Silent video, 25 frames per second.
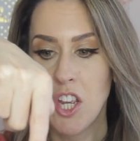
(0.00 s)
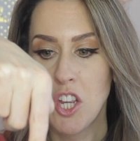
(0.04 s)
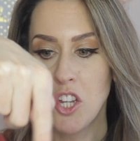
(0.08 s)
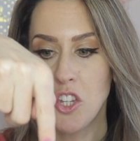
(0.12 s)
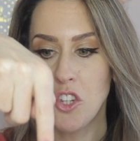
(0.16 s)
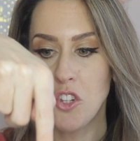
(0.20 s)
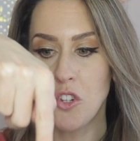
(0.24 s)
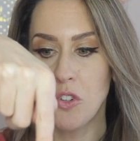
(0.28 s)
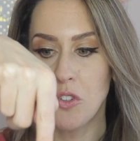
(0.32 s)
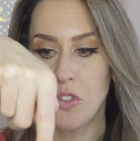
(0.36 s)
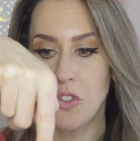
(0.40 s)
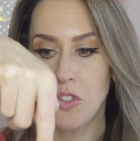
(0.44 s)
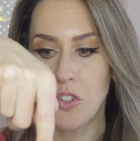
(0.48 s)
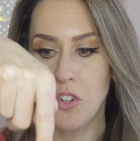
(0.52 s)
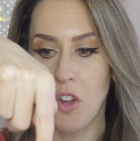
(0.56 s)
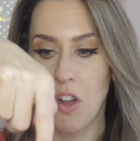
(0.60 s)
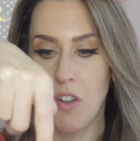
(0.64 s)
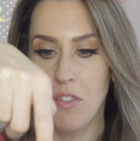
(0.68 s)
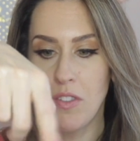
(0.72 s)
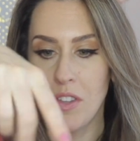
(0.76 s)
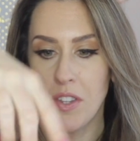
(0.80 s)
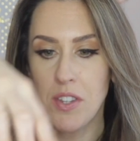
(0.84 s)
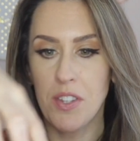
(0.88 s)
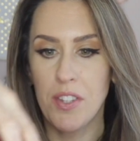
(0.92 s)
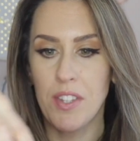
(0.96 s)
just
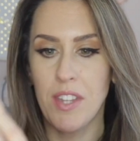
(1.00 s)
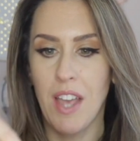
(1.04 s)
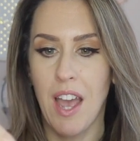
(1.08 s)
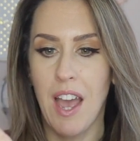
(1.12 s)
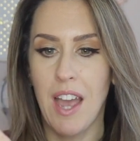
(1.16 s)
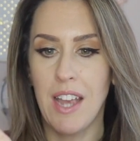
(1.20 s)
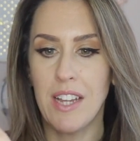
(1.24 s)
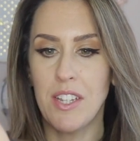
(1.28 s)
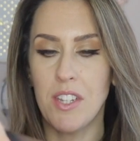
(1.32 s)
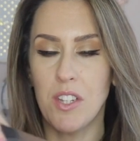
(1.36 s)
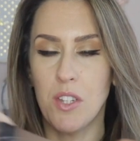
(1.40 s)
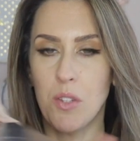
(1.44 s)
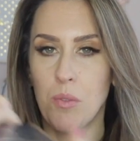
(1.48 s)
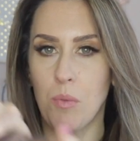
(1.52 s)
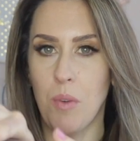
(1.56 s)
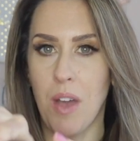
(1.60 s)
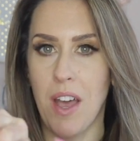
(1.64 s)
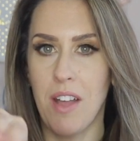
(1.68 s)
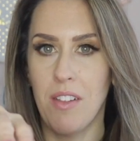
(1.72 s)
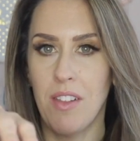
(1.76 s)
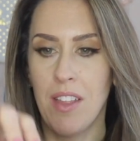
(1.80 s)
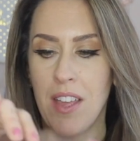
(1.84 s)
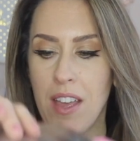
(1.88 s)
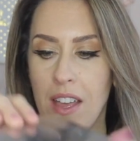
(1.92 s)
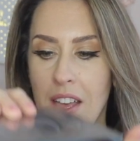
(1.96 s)
on the side as
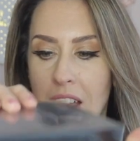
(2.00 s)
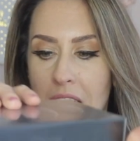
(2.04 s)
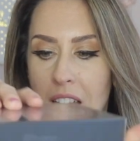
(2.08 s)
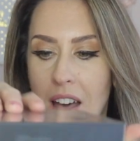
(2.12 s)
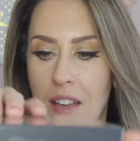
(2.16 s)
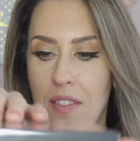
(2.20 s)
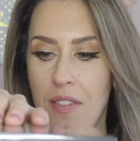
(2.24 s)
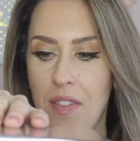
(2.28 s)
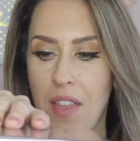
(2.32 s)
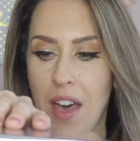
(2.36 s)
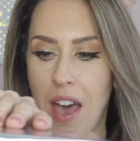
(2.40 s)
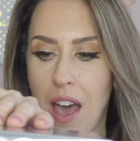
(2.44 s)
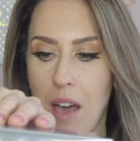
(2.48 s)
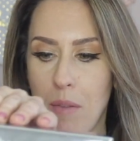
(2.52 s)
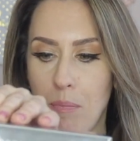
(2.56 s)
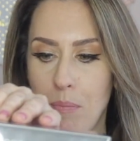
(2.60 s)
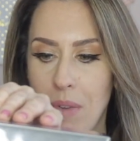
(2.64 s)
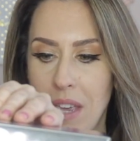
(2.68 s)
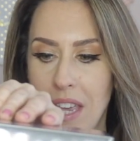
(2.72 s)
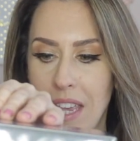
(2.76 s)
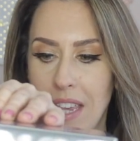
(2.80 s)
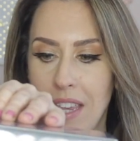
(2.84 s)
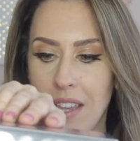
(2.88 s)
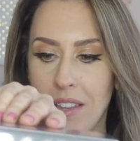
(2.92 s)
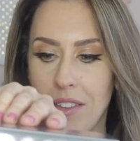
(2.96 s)
well, and that
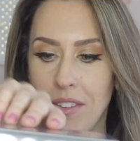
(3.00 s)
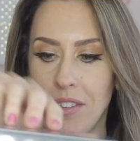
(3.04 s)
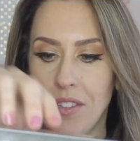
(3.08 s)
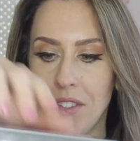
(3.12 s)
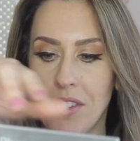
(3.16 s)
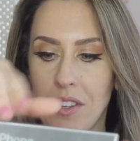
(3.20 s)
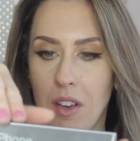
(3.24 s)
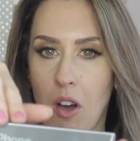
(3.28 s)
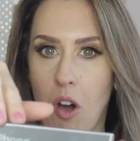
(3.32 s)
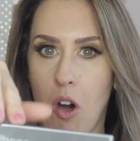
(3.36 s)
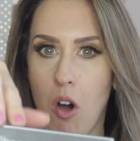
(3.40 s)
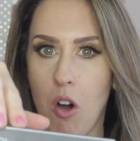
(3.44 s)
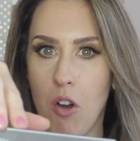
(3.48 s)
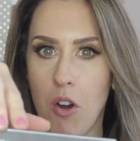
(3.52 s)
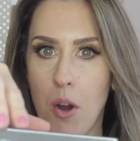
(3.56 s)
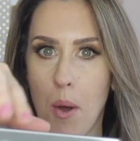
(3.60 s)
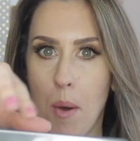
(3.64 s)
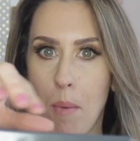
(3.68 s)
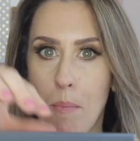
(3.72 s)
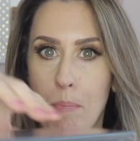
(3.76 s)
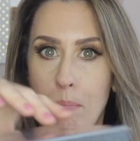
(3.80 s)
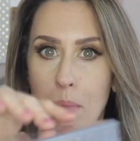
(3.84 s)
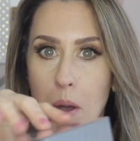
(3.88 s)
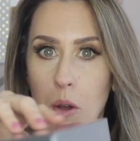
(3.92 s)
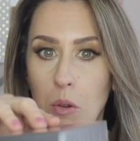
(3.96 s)
appears on
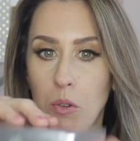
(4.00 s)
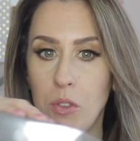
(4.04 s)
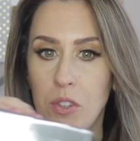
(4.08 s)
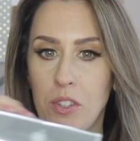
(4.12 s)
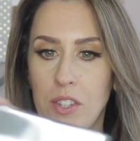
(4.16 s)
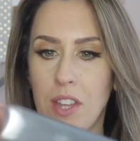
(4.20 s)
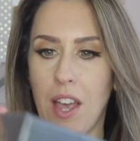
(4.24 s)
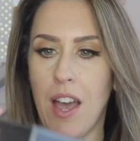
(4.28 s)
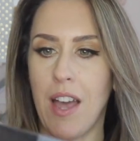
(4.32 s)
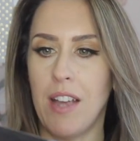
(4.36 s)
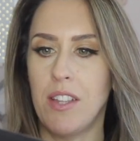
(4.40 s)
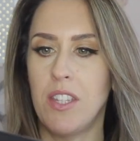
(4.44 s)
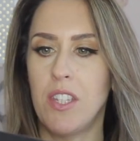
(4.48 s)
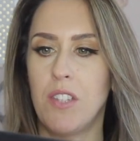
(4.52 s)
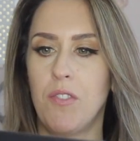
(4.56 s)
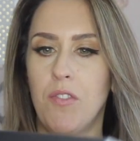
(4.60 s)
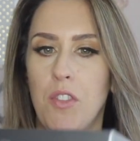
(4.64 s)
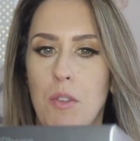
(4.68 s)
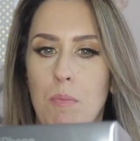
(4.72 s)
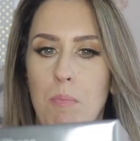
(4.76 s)
both sides of the